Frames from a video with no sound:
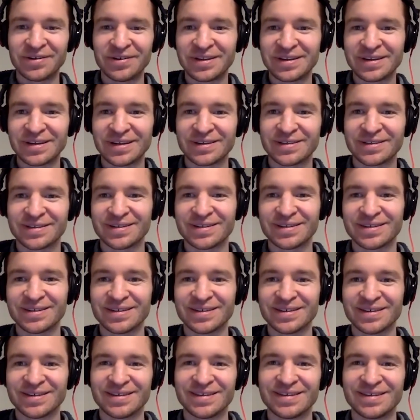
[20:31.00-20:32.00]

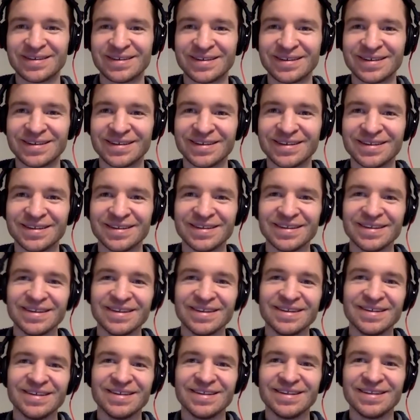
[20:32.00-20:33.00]

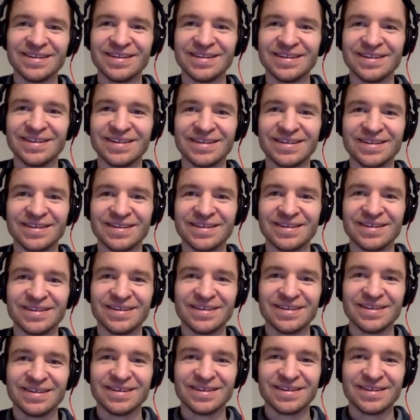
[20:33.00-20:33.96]
The person shown says nothing.